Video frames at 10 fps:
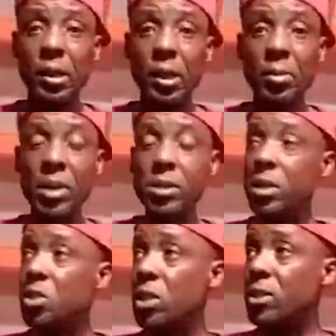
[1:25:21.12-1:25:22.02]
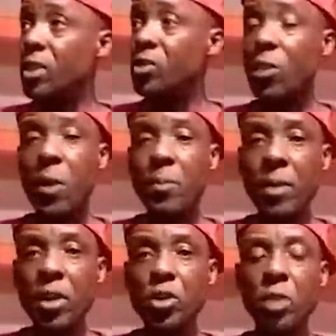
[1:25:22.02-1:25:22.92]
I mean, I said, Jesus, get one
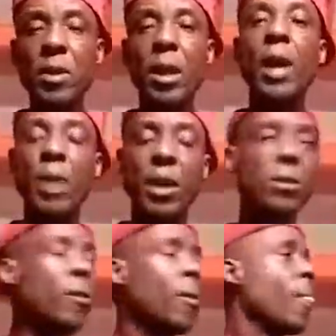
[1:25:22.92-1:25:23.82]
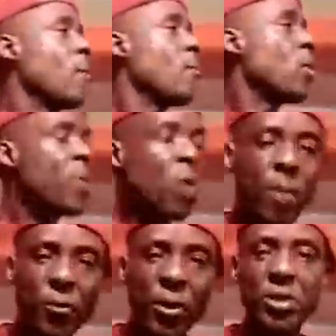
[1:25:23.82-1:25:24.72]
man, I check me, all right. When we
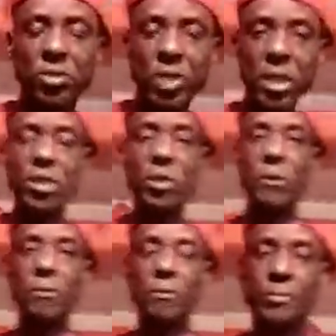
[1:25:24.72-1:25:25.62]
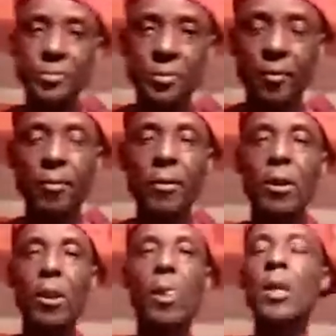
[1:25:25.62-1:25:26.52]
come out for the stage,
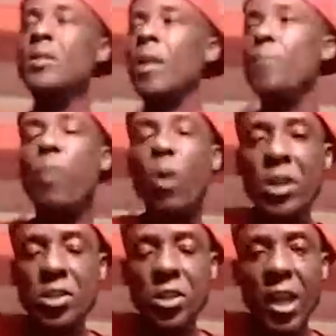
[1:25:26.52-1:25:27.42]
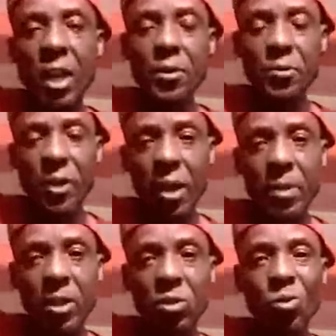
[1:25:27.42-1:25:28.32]
is a police car of a follow
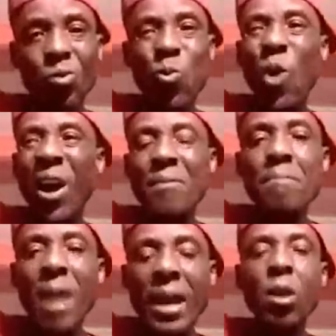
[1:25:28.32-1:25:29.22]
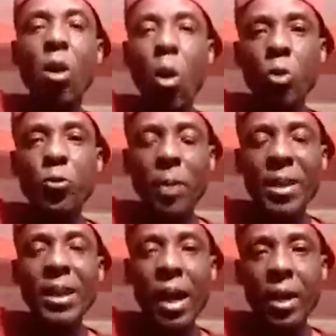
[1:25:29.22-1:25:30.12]
me one mile out from
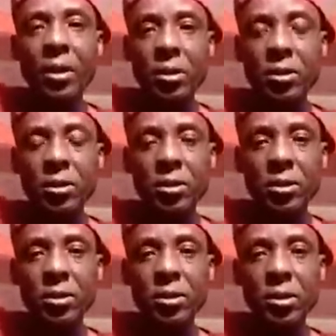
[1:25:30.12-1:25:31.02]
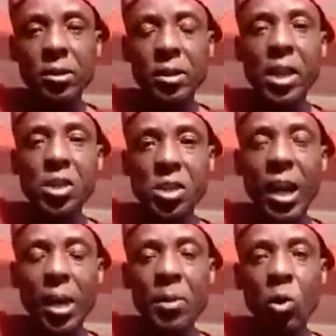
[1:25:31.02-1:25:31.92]
the land.
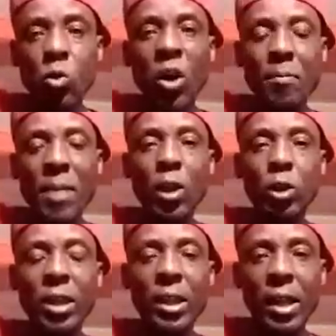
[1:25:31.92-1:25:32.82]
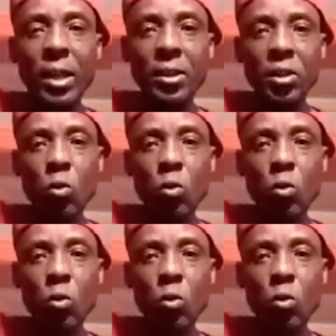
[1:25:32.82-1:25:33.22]
Escort me out one mile out of the land.